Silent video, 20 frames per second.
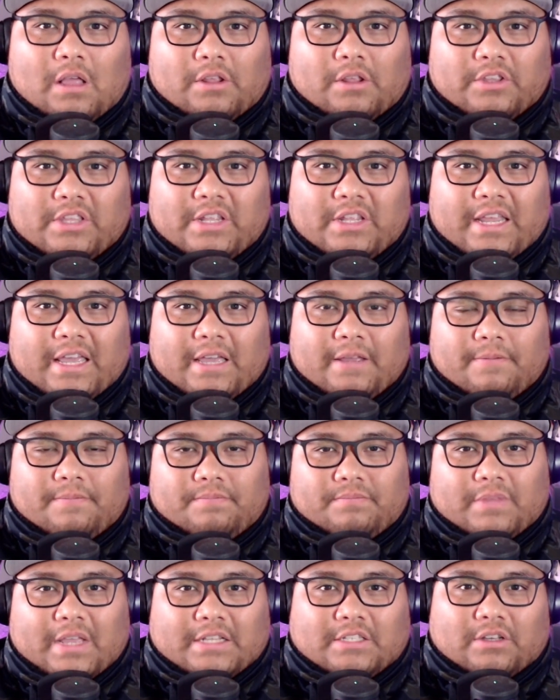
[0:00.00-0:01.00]
Other than that,
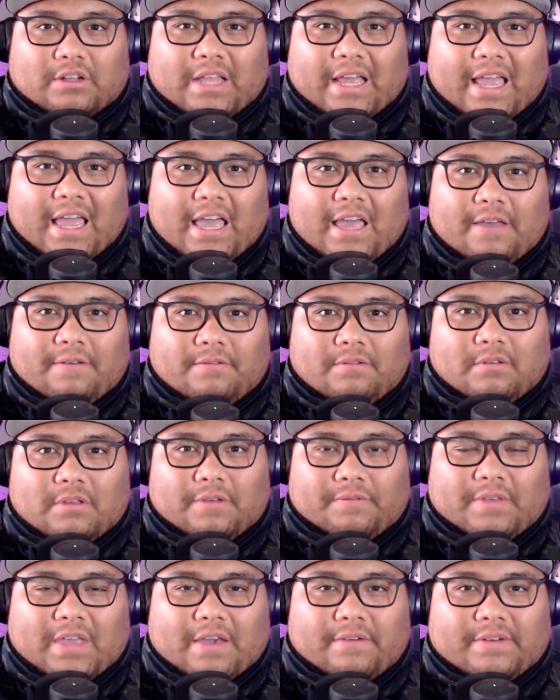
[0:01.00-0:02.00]
that's all I have.
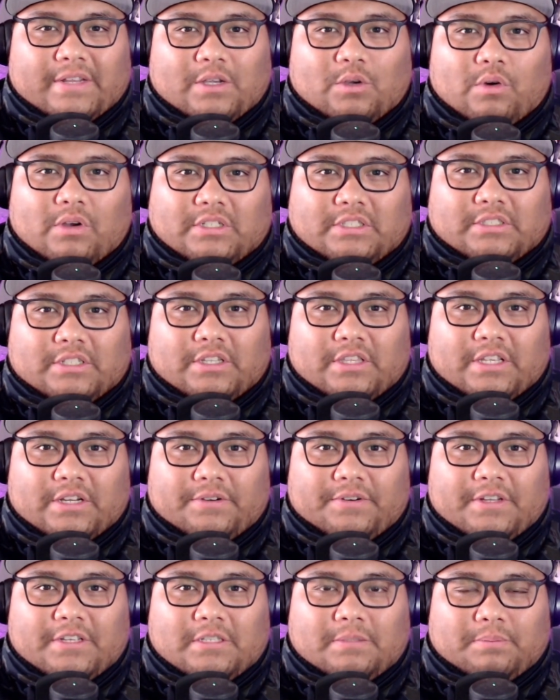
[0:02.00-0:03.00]
If you have any questions or
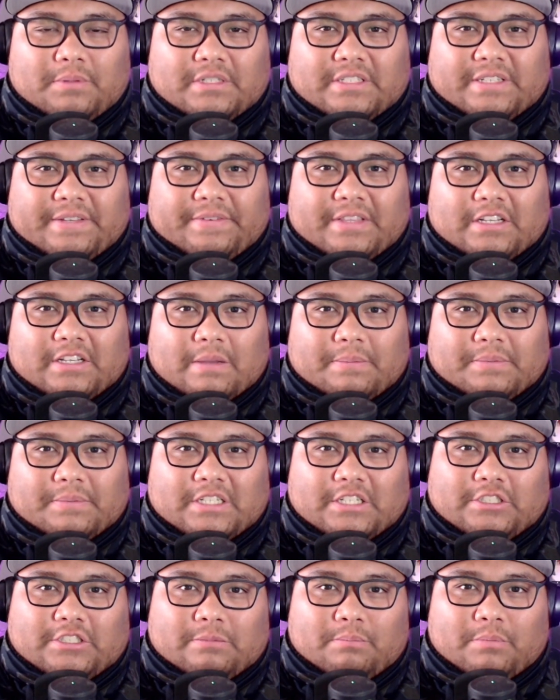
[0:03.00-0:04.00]
theories, please leave in the comment
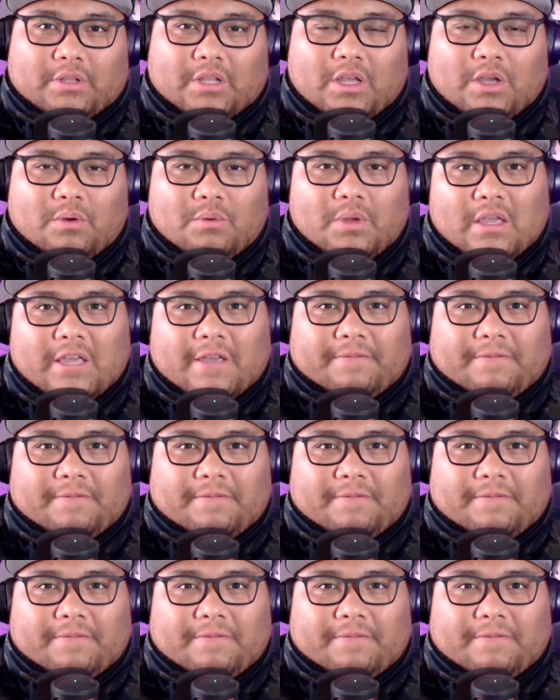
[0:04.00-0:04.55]
section below.